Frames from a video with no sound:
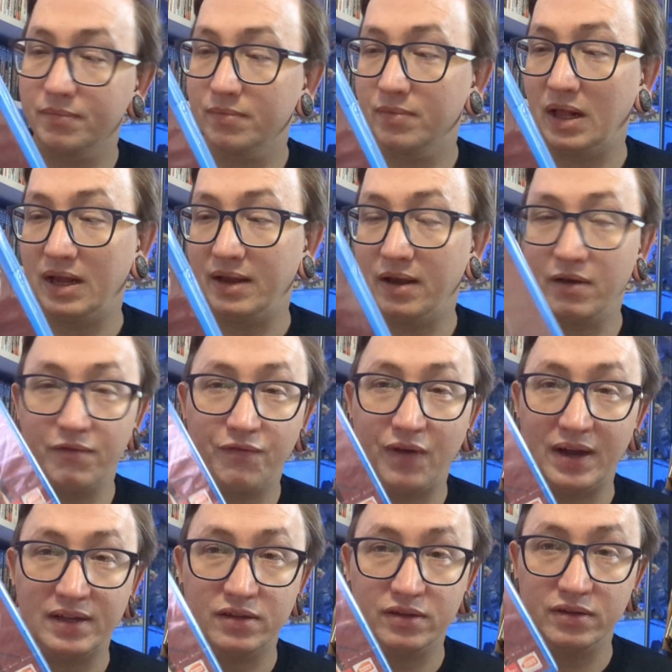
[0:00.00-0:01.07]
like
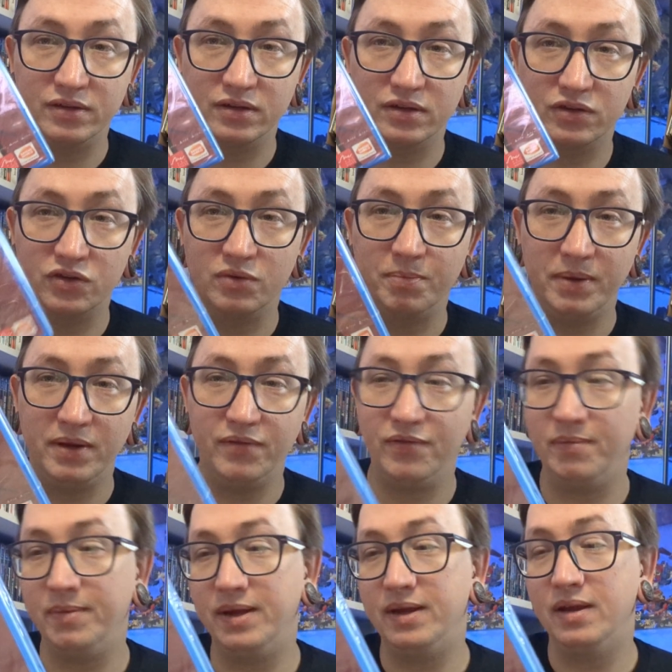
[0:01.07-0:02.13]
fighters should be for
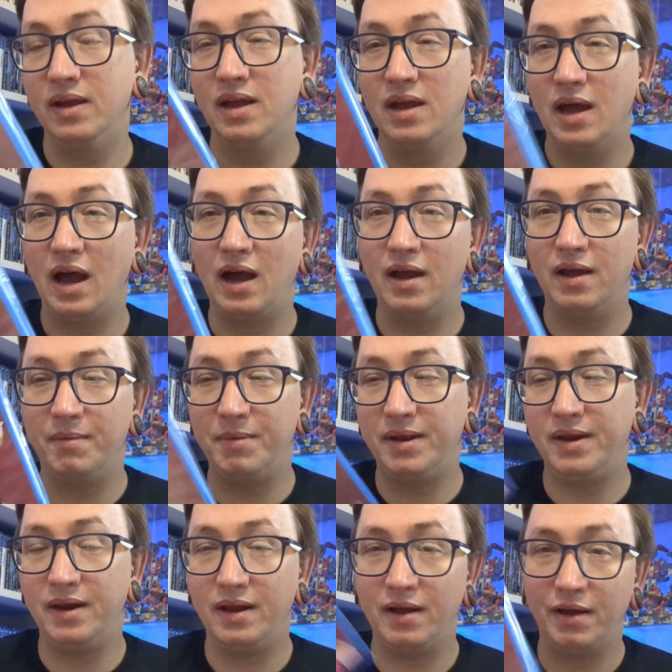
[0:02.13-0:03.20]
me. I
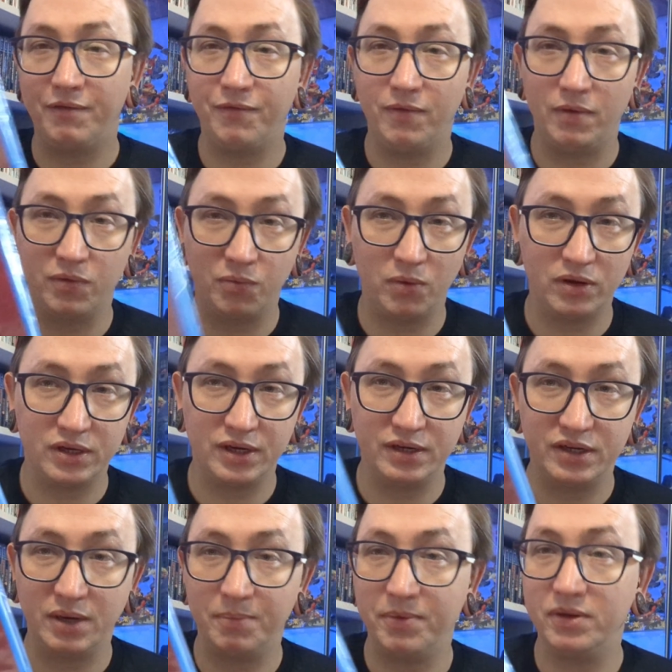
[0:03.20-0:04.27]
mean, I was watching
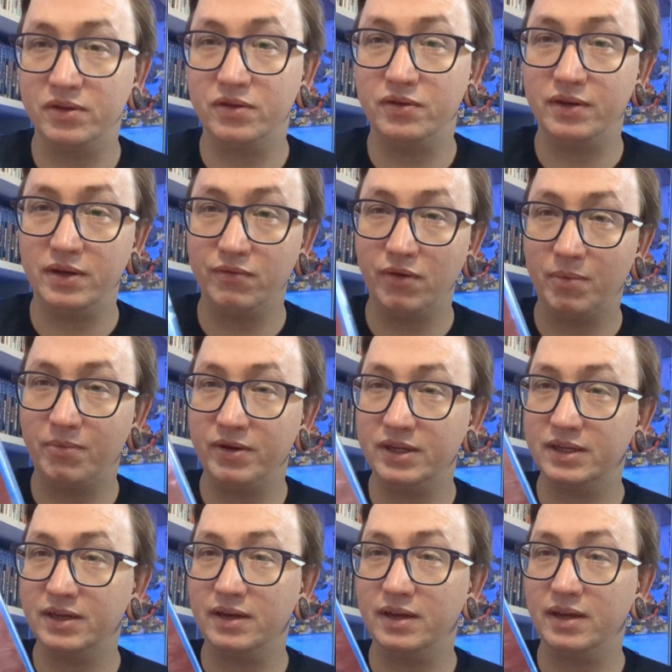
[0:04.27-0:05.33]
Champion 2D Rob
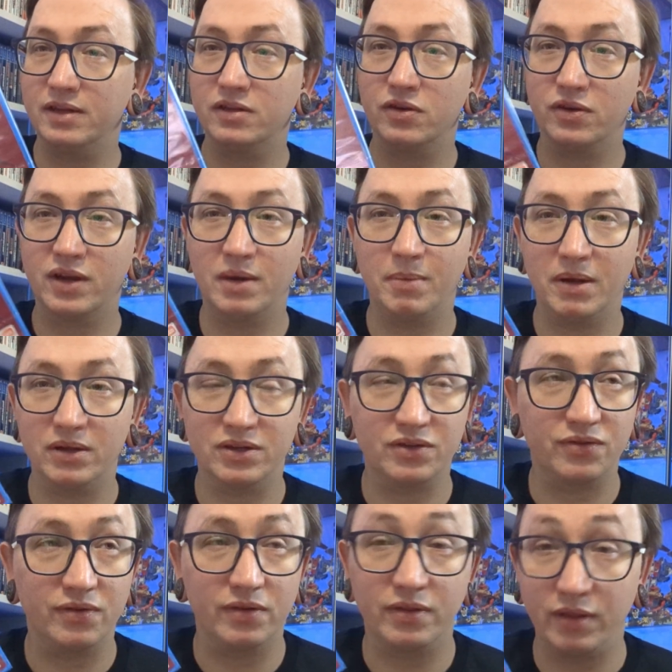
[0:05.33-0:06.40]
recently talking about
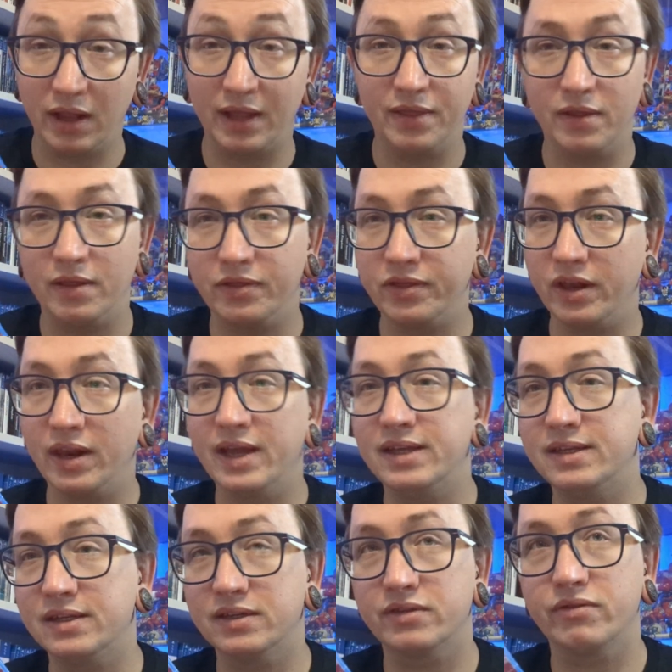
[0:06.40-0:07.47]
like the
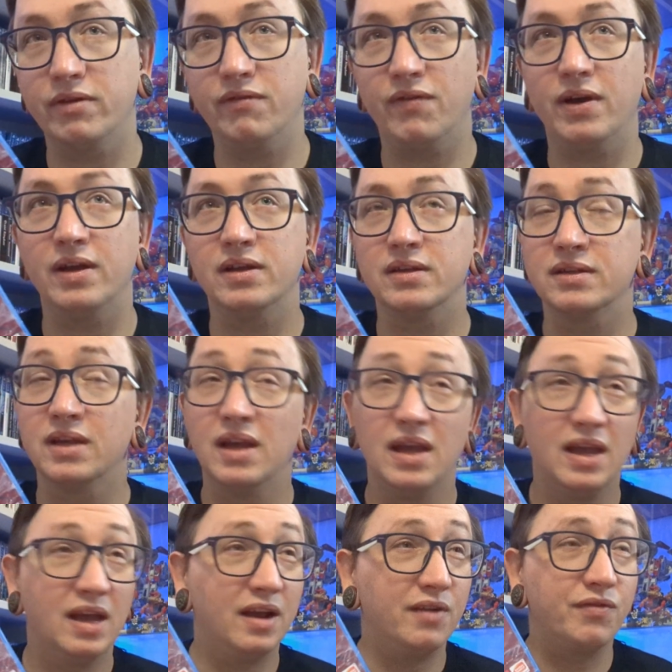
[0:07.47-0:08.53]
latest Street Fighters,
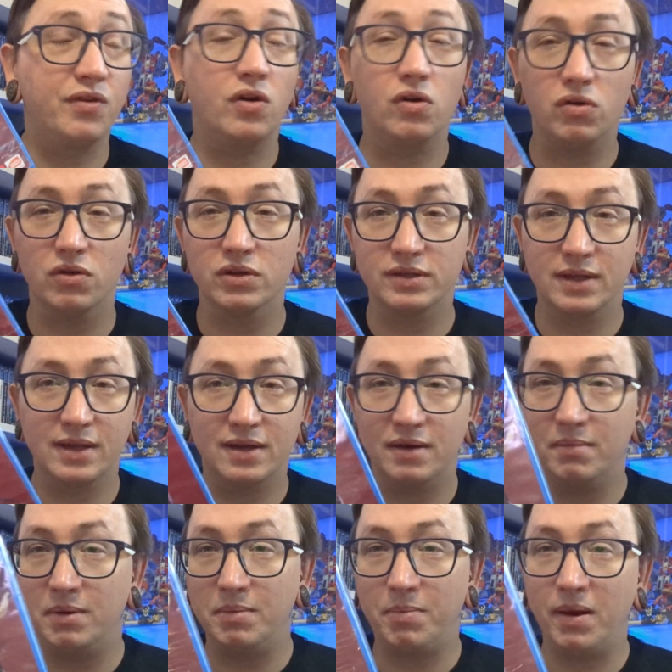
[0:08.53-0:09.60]
and of course they're going
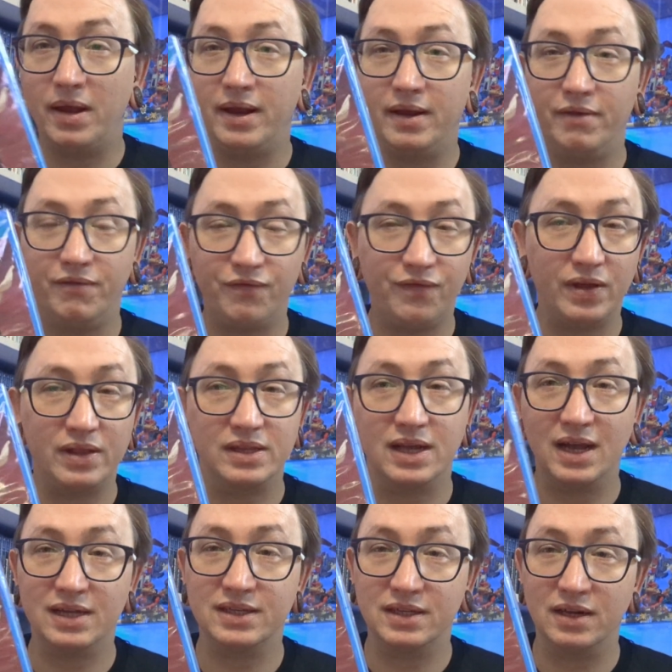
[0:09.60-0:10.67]
to be playing
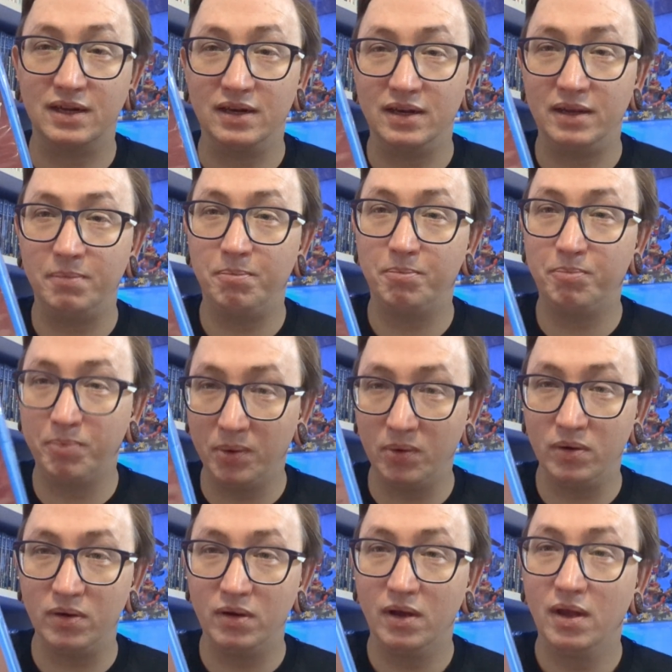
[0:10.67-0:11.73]
fantastically.
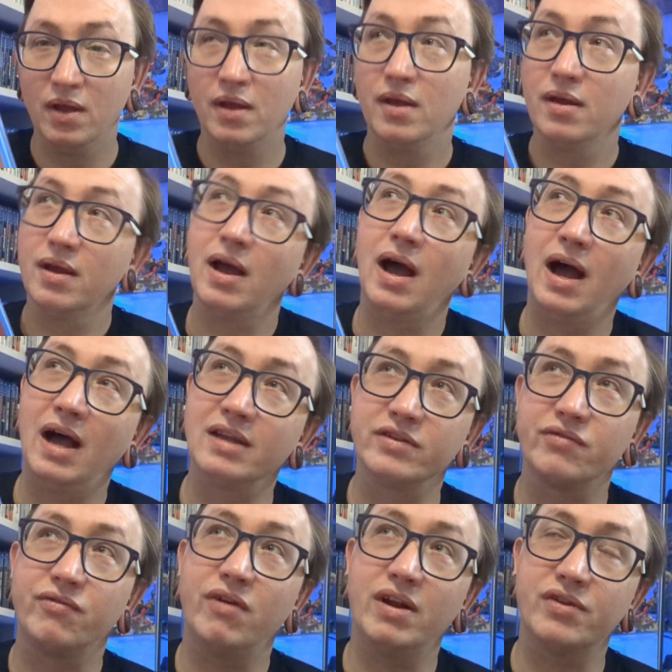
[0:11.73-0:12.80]
But as a
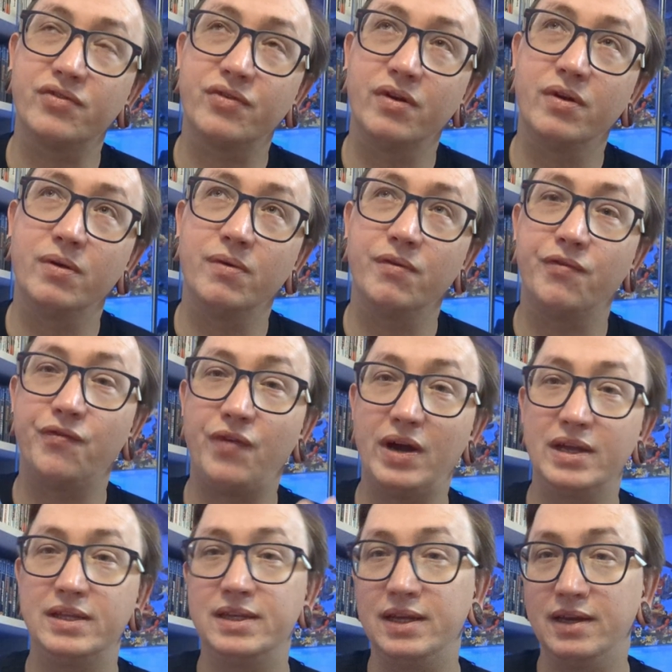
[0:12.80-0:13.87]
retro
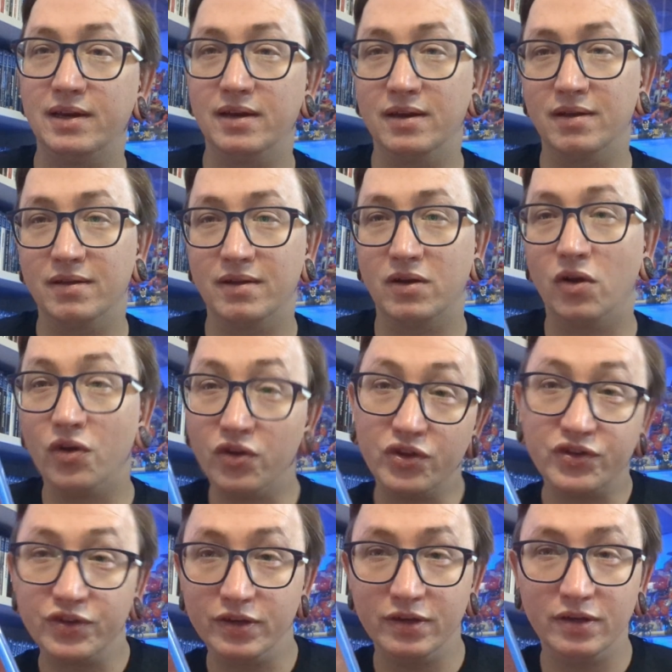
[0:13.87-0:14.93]
fighting
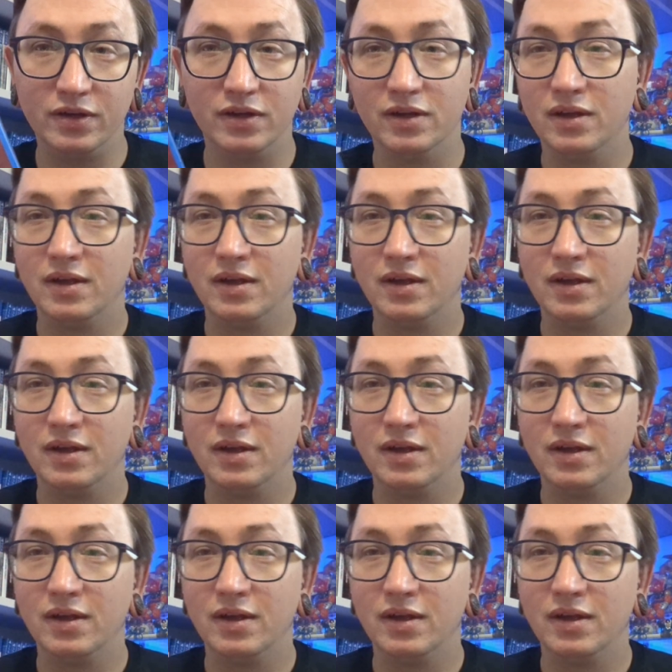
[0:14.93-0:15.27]
connoisseur,